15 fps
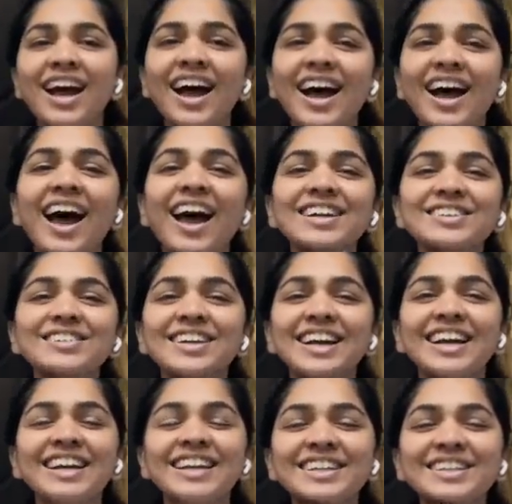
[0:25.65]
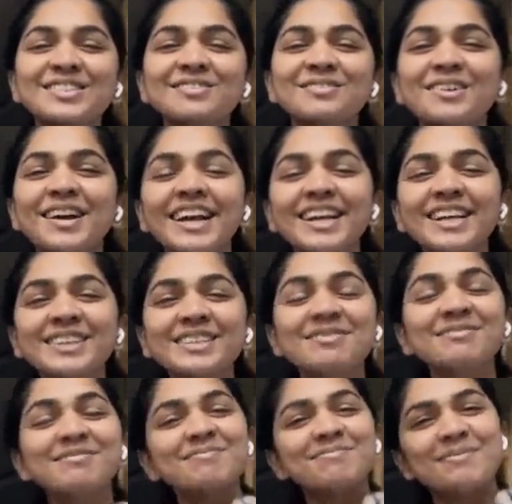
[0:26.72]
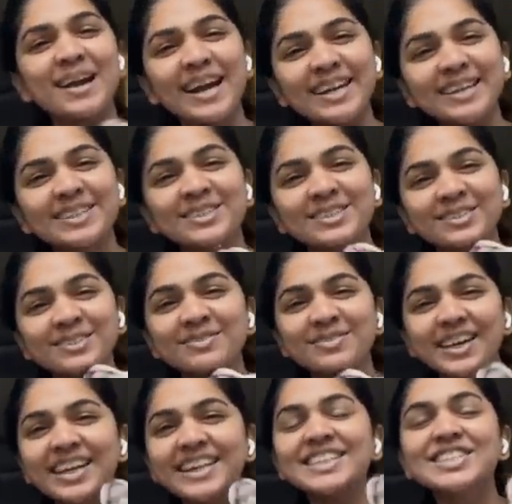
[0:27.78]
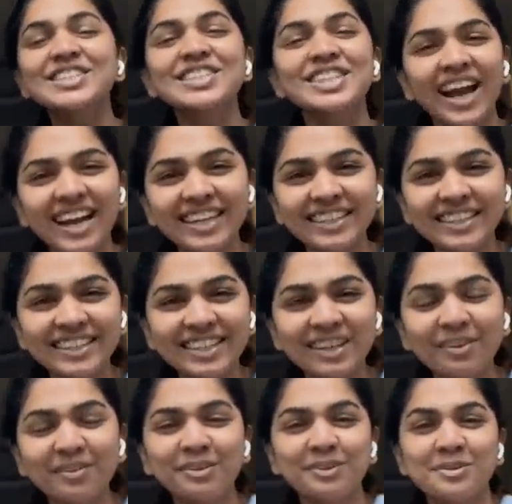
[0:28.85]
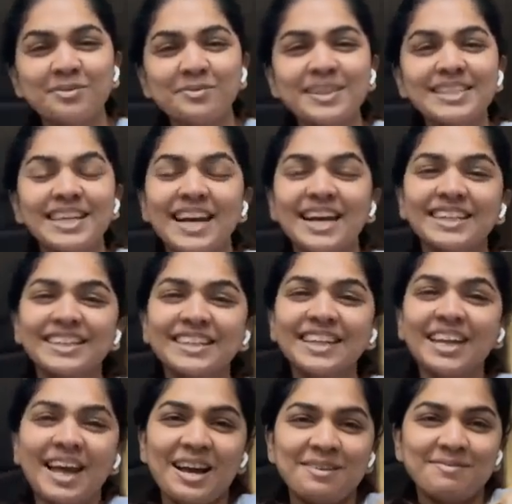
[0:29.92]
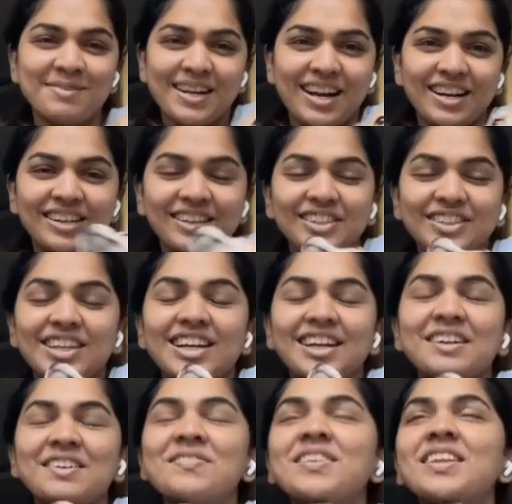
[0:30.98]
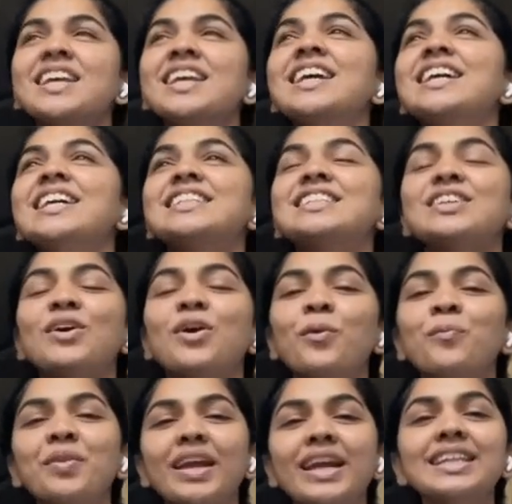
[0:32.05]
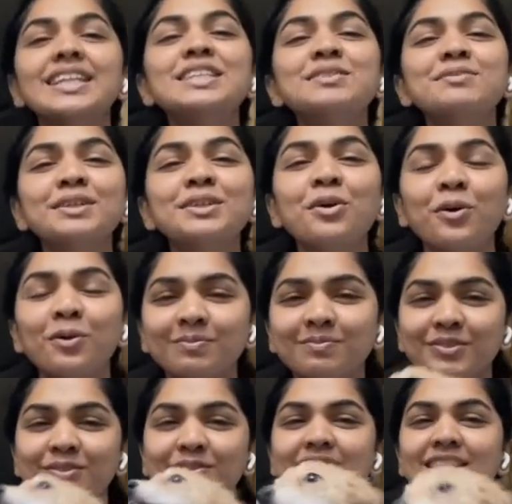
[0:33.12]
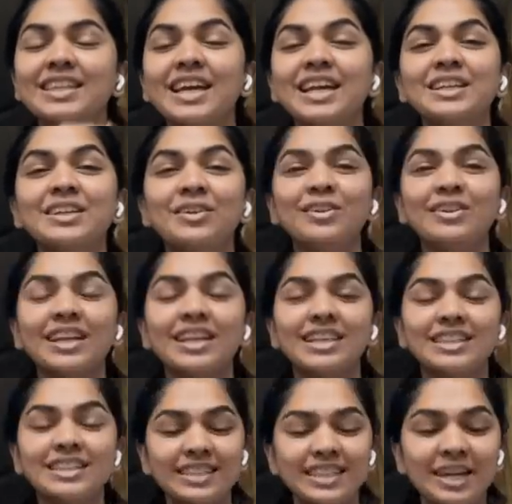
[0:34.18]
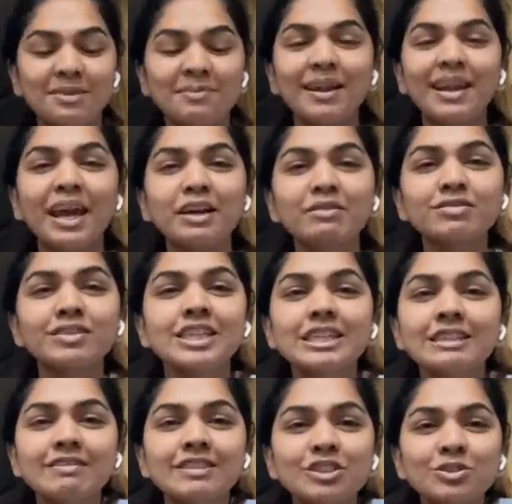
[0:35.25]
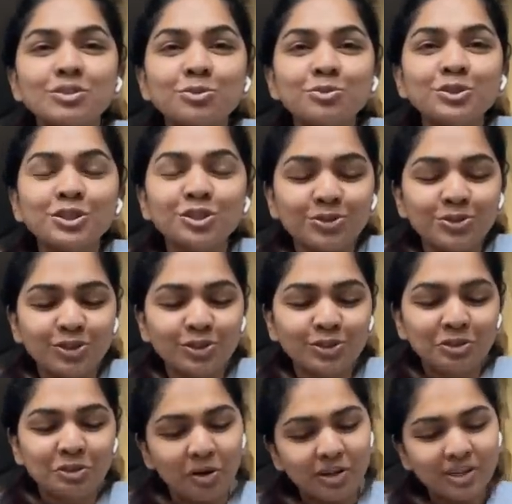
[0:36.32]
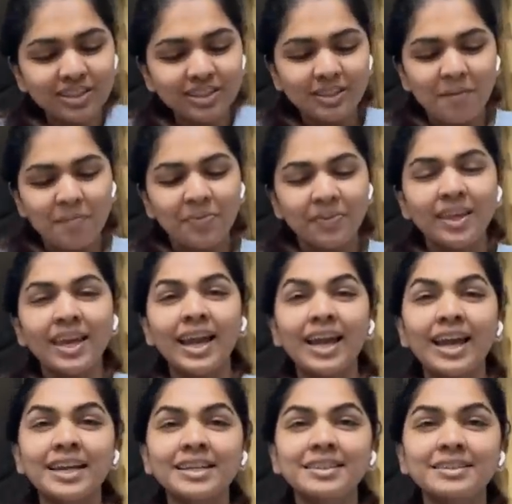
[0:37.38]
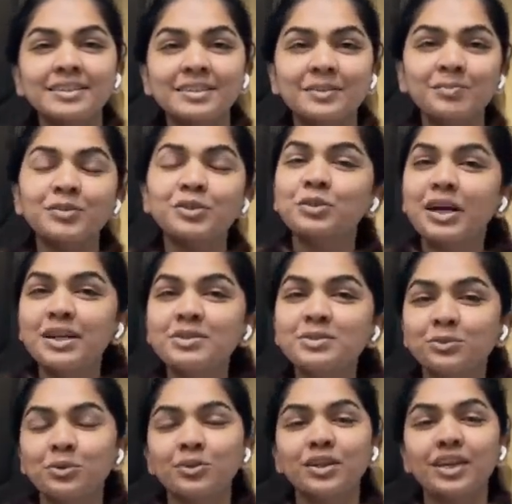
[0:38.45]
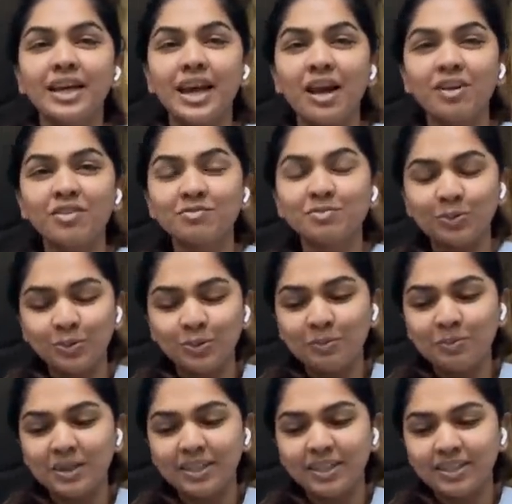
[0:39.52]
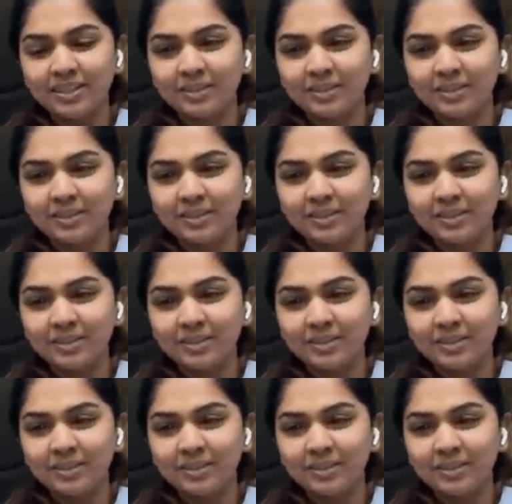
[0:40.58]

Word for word: Hi you guys, welcome back to my channel. If you're new to my channel, I'm Akanksha. So in this video, you got the title already, Today in My Life with Two Cute Dogs. And you guys know that I have Moon, but